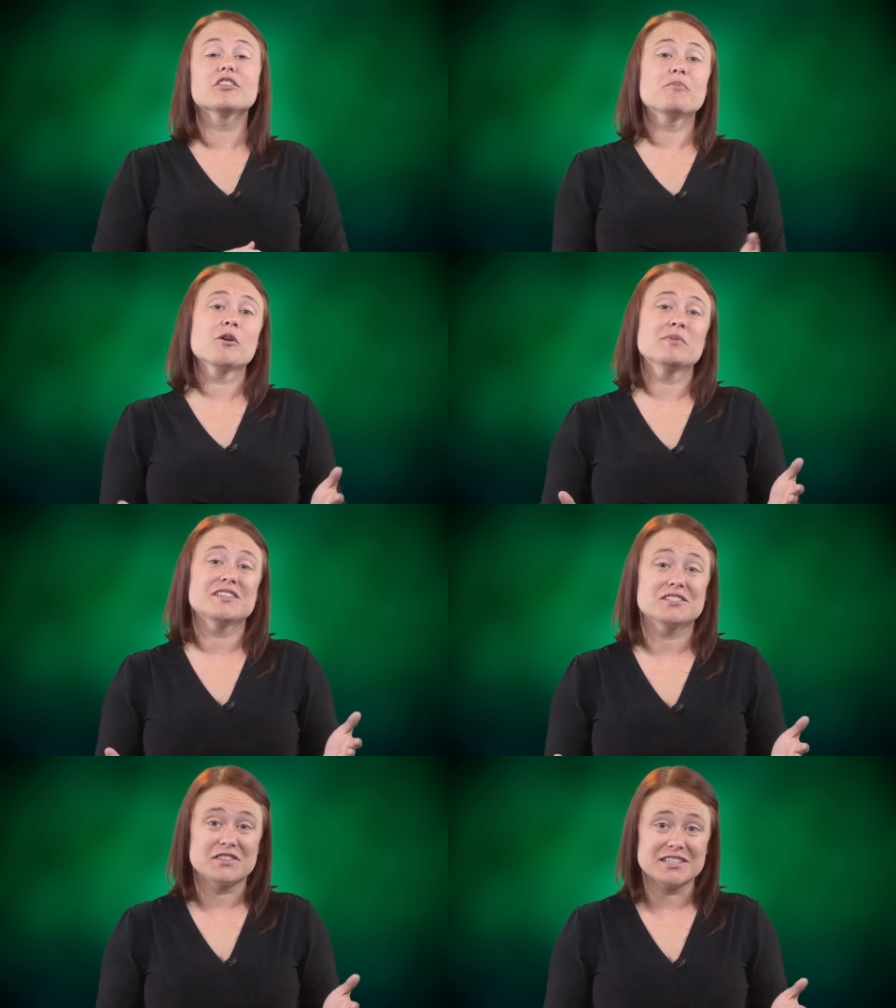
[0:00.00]
For the
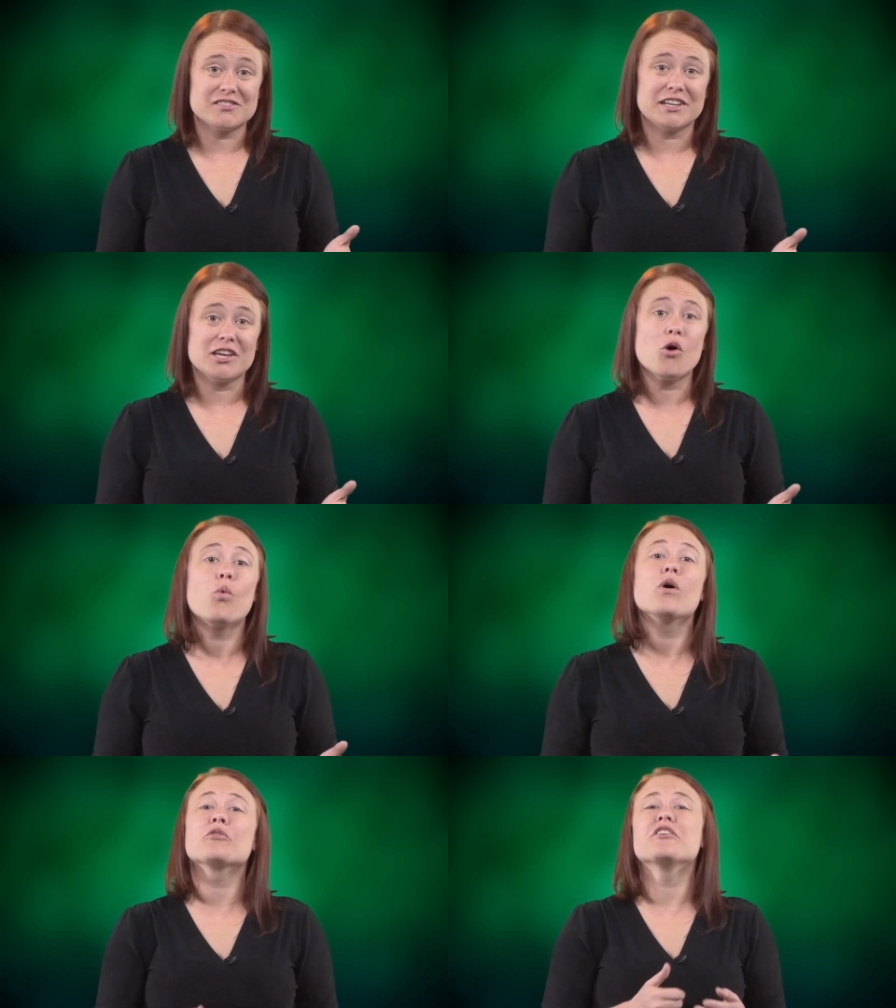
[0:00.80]
purposes of this video,
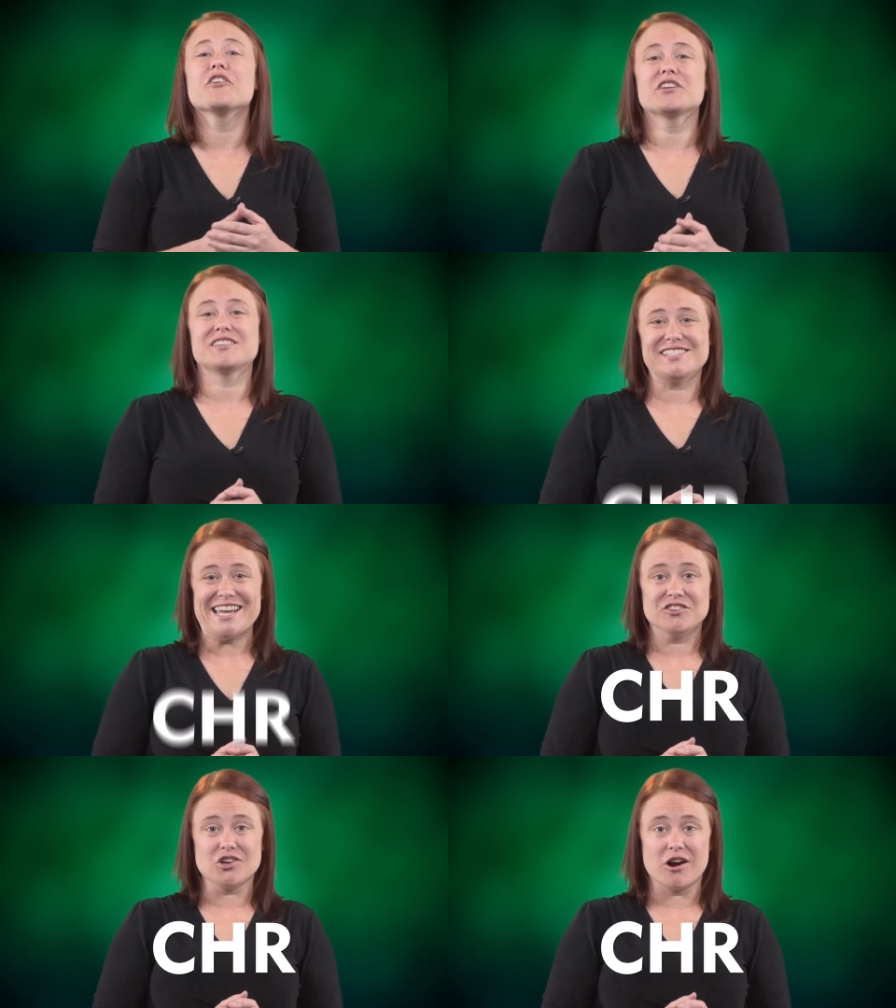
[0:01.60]
we'll refer to
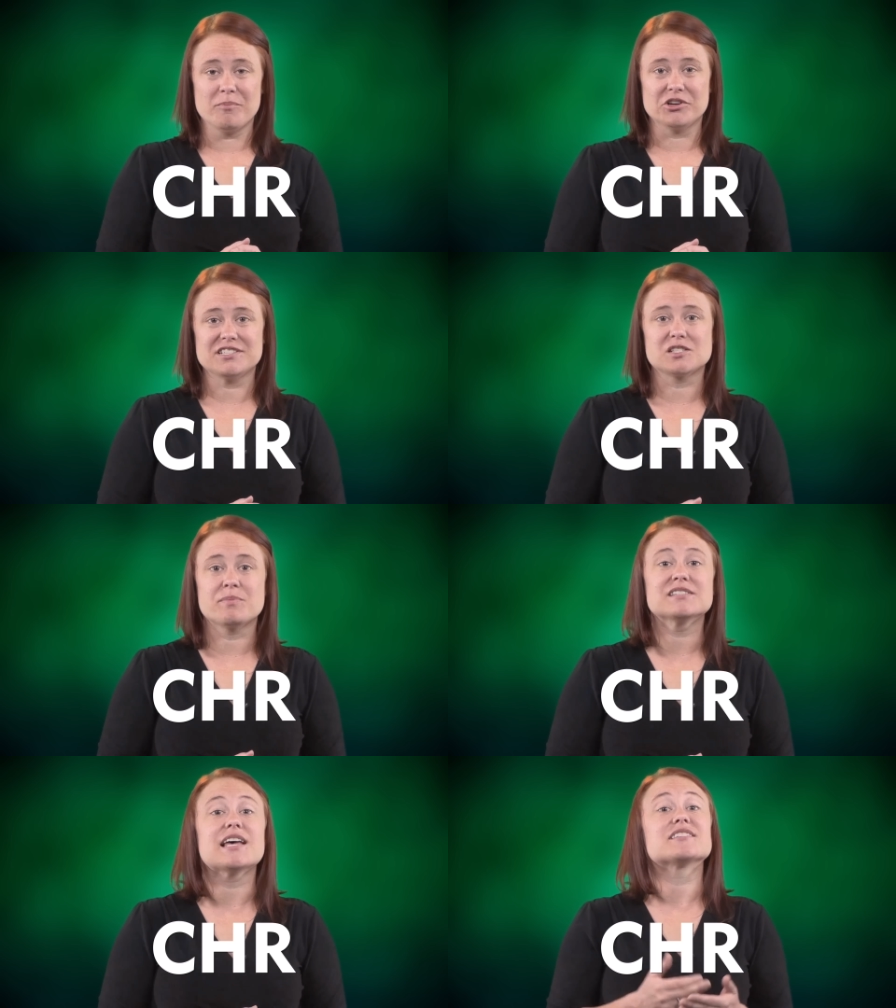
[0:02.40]
CHR
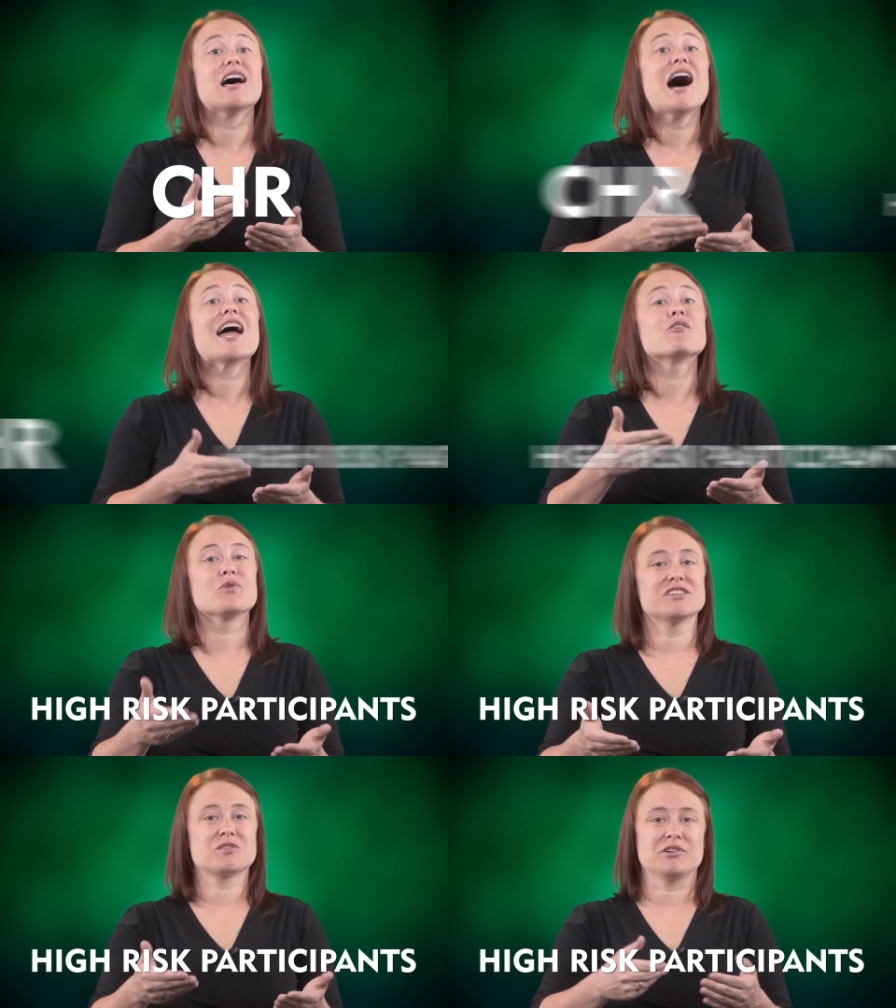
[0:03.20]
participants as high
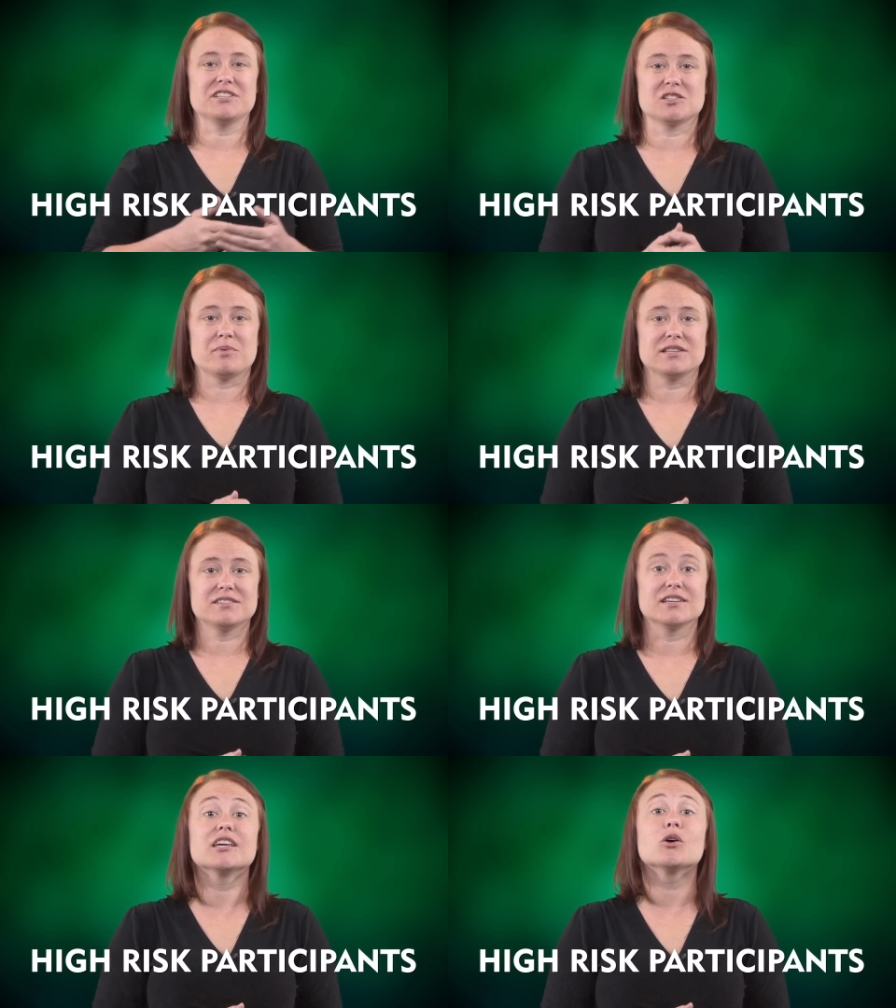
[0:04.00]
risk
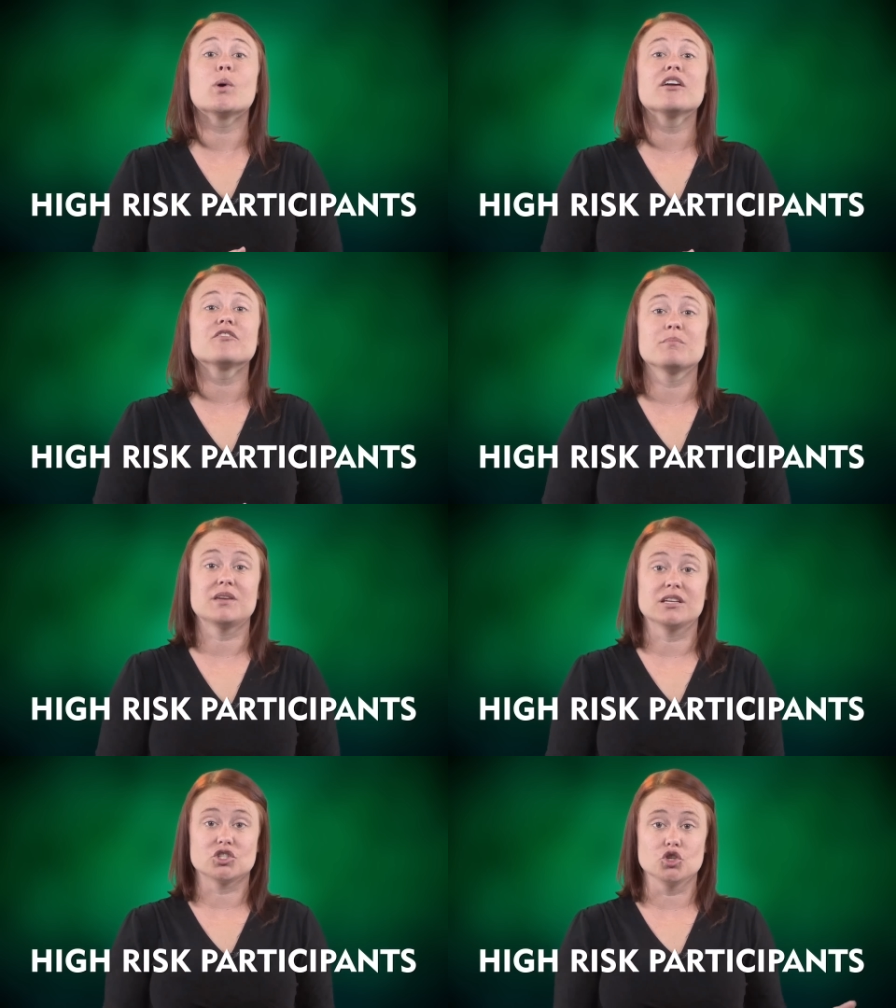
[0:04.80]
participants to get away from
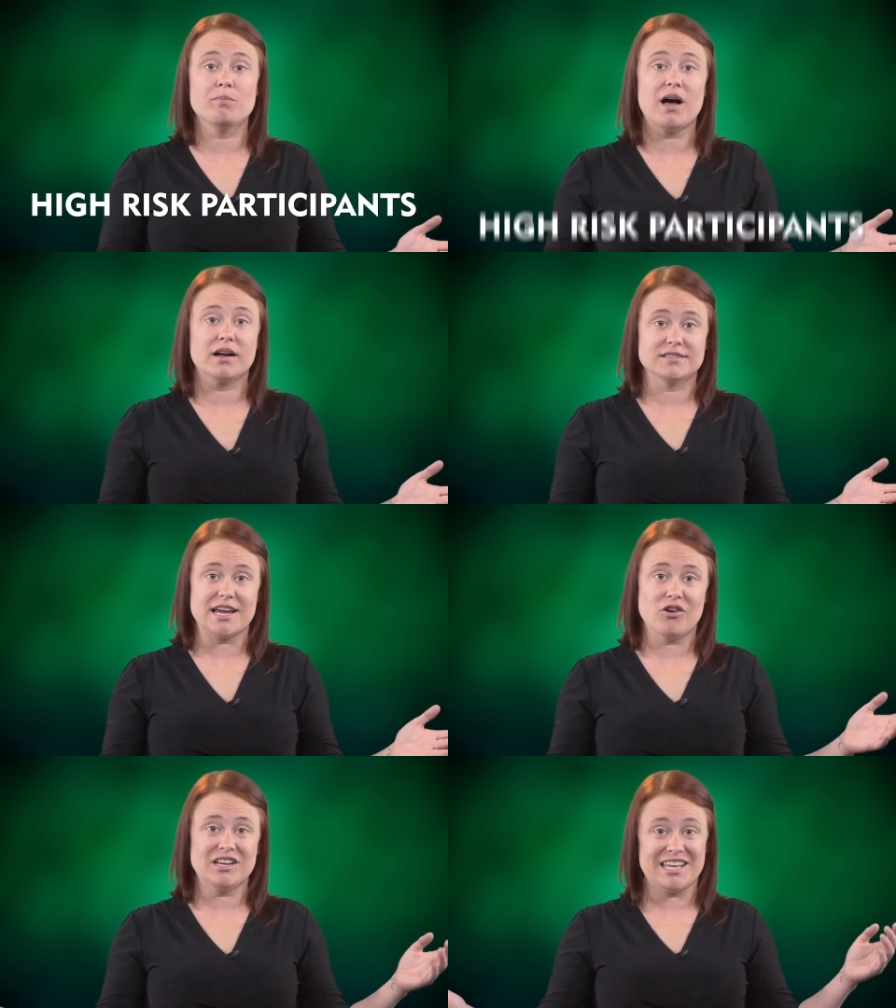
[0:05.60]
being too bogged
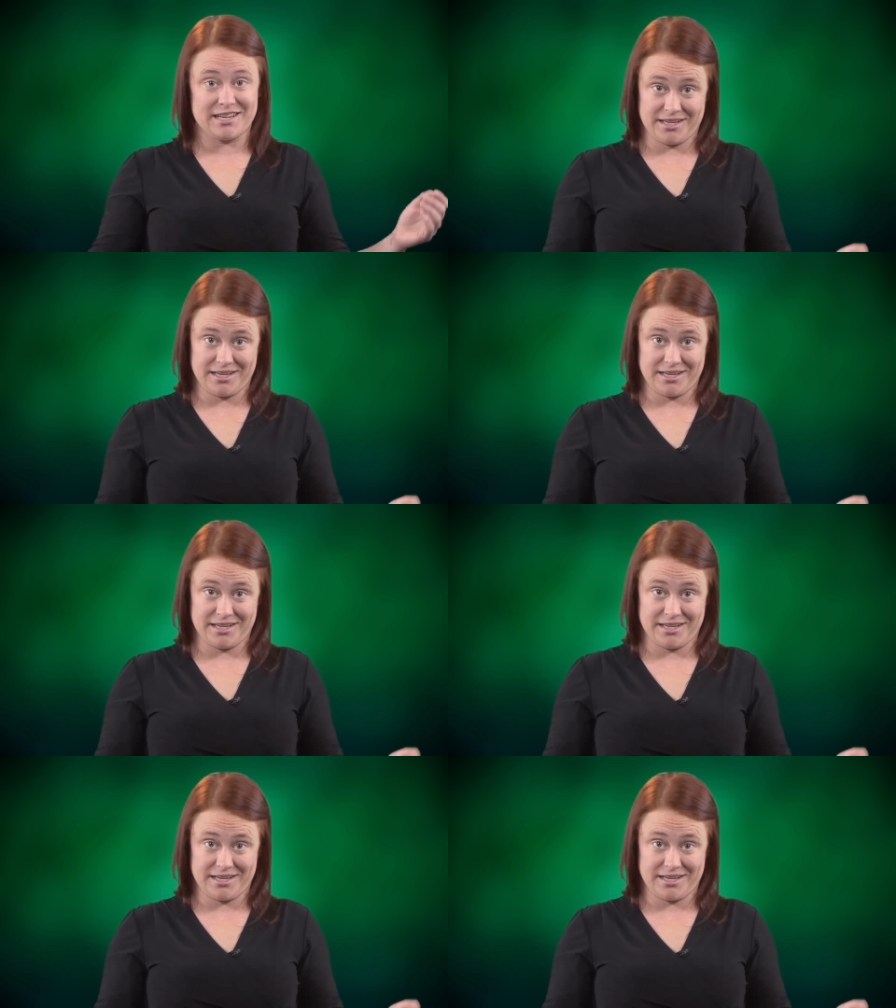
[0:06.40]
down in